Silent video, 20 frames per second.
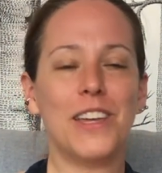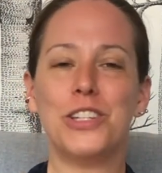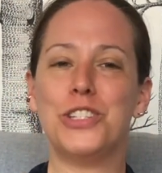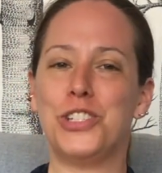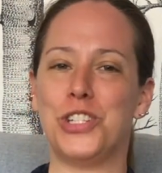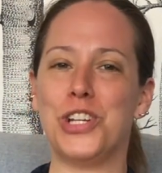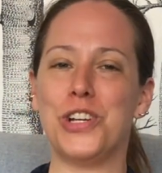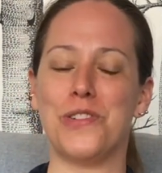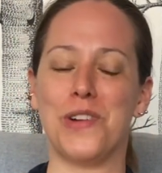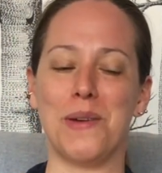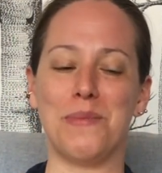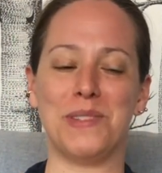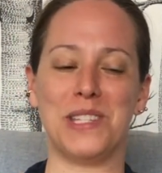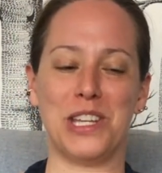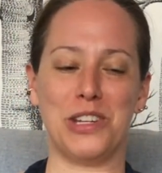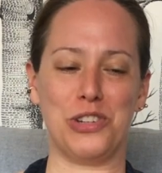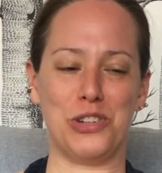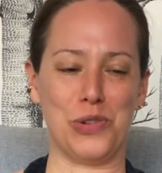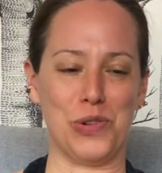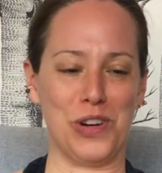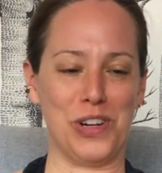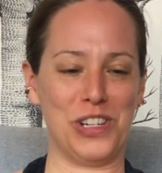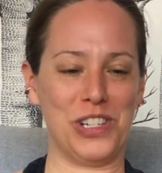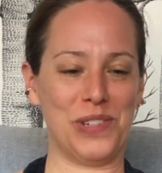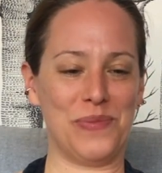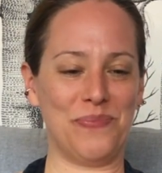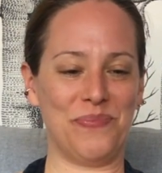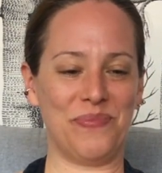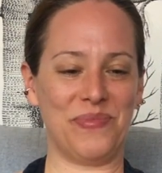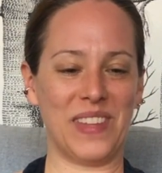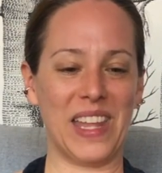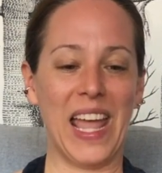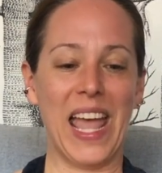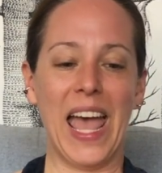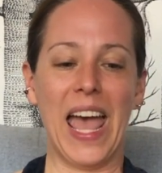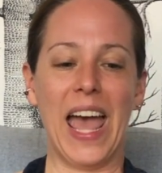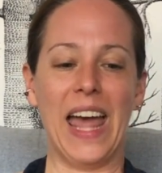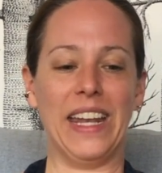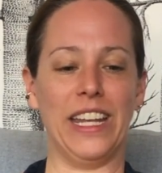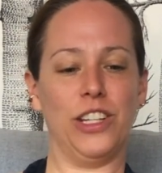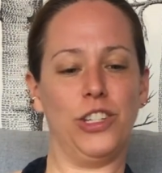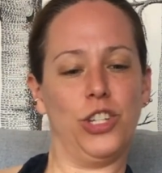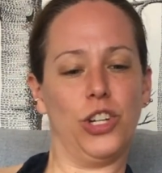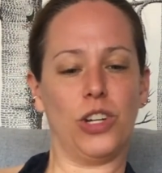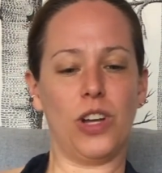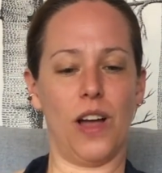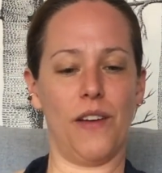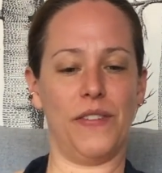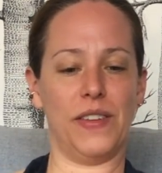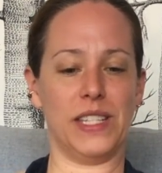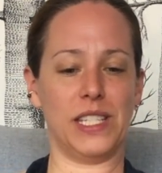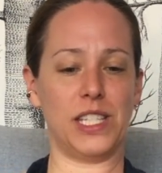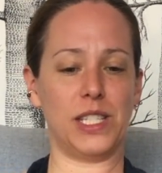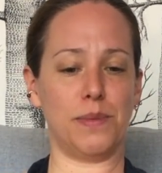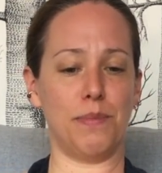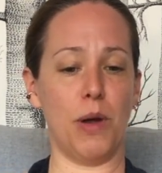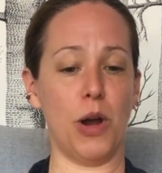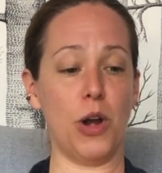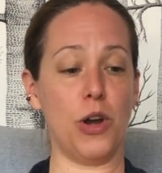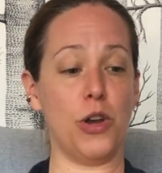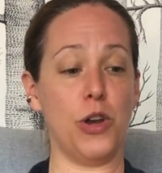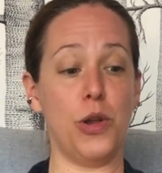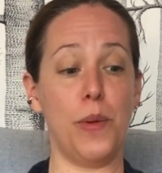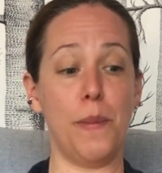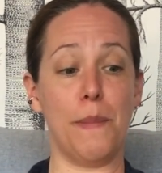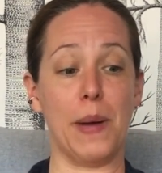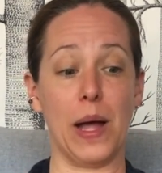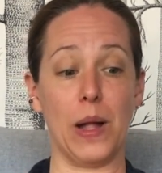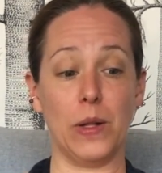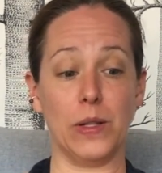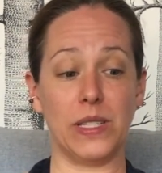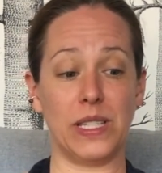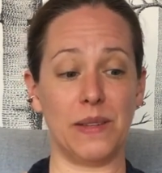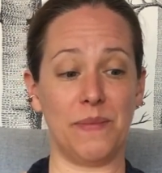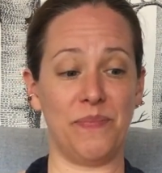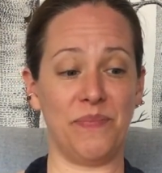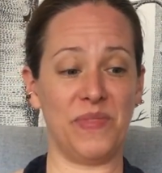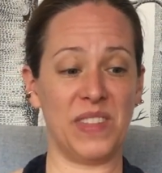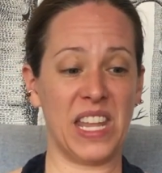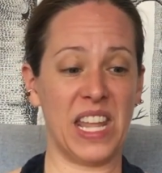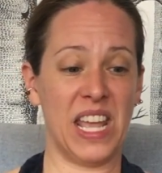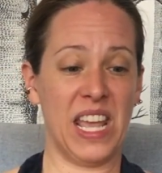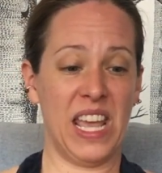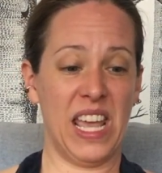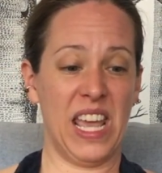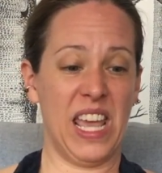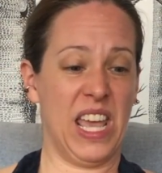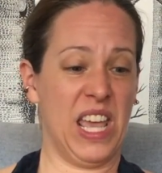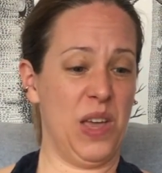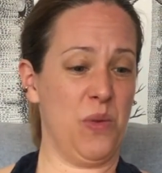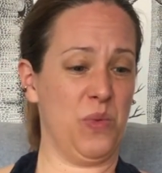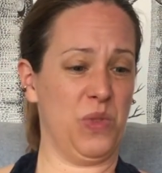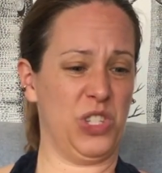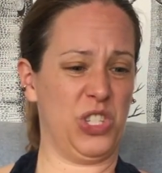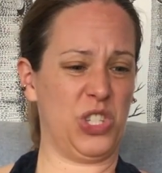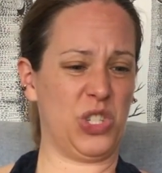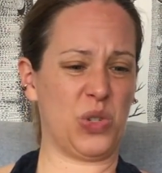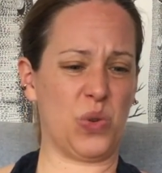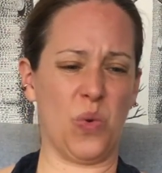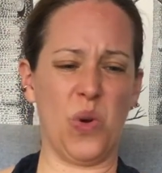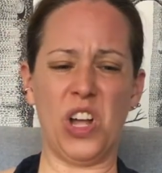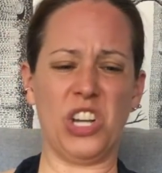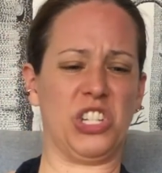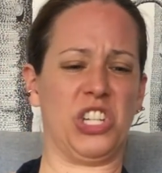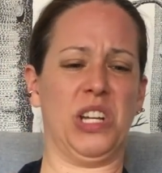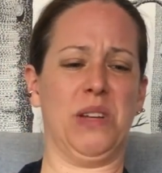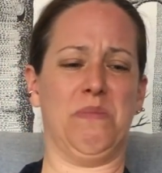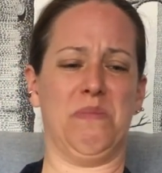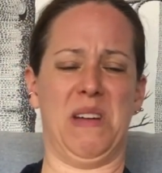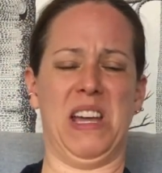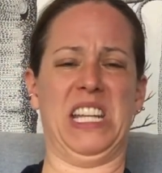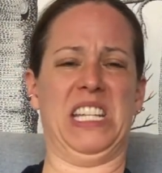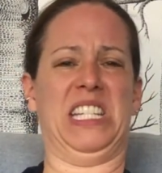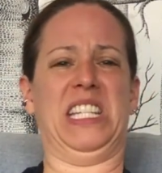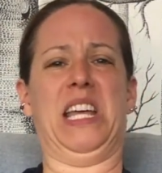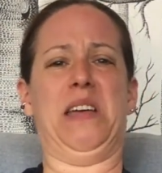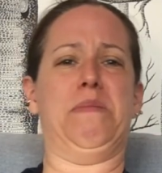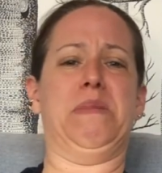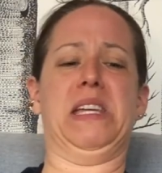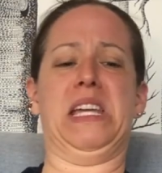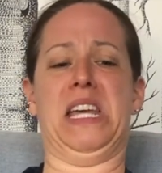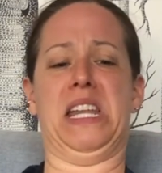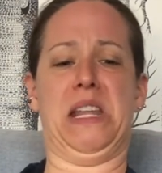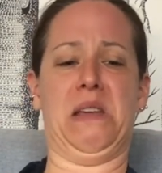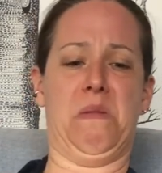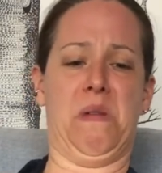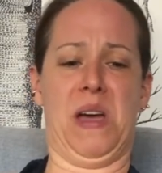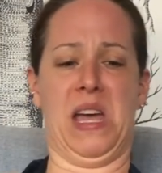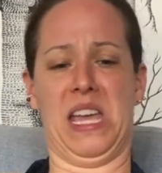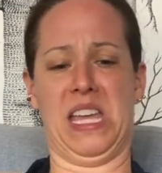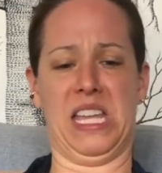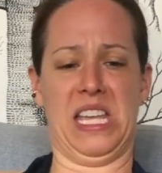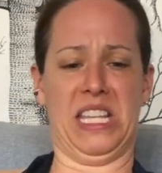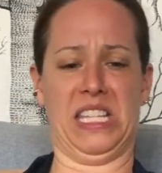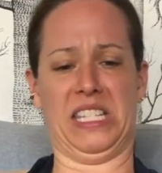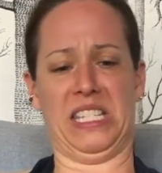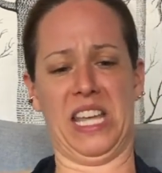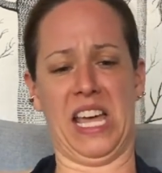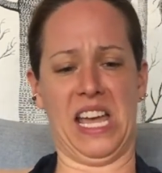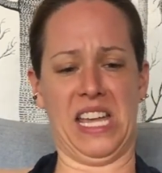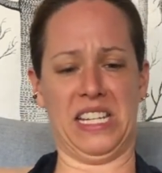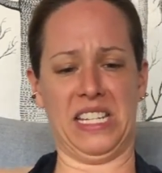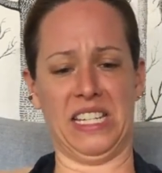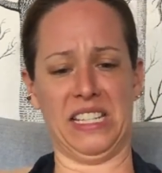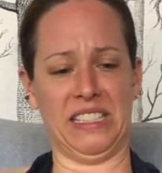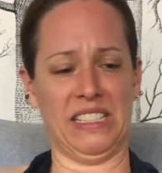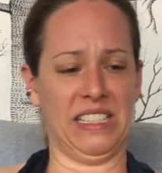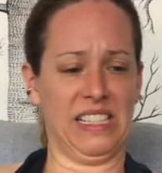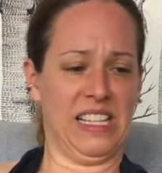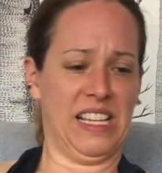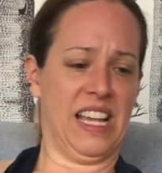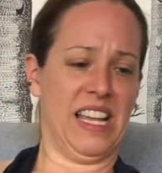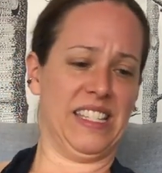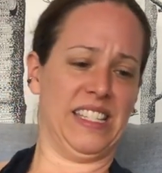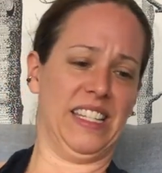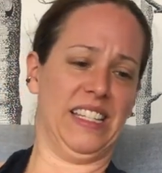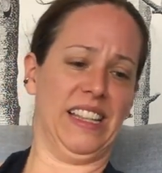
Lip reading: "Cheer up," said George, and he took off his smart new belt. "It was squashing my tummy anyway," he said, as he